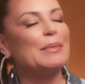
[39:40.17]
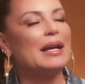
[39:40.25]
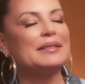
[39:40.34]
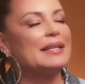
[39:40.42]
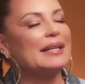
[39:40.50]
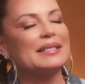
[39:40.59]
not
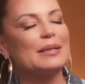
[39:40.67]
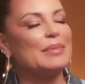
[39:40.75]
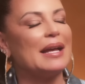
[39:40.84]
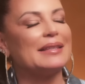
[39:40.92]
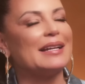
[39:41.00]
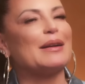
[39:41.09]
saying it's a
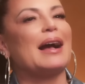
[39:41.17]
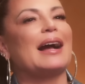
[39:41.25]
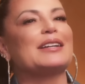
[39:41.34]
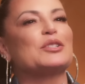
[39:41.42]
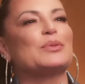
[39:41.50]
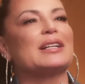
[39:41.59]
bad thing. I
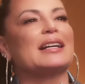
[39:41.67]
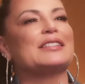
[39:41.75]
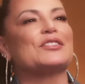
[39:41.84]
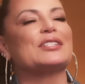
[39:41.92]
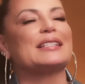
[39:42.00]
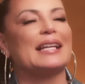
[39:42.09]
just want to
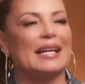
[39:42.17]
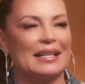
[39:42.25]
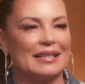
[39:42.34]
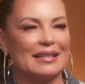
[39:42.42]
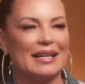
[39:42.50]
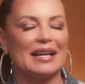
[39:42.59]
understand
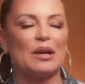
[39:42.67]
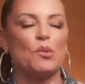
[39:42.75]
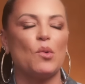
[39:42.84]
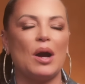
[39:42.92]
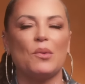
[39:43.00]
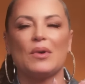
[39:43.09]
it. Like, in
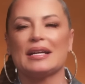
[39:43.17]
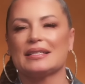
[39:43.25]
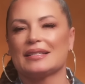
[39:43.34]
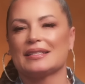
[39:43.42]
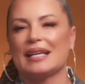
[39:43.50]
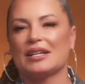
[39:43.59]
what ways
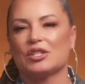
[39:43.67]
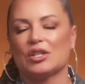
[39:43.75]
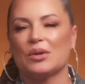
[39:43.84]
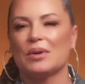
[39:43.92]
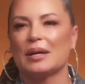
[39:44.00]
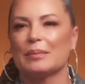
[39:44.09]
does that
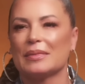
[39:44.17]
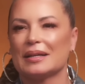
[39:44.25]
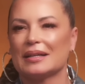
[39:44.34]
show up?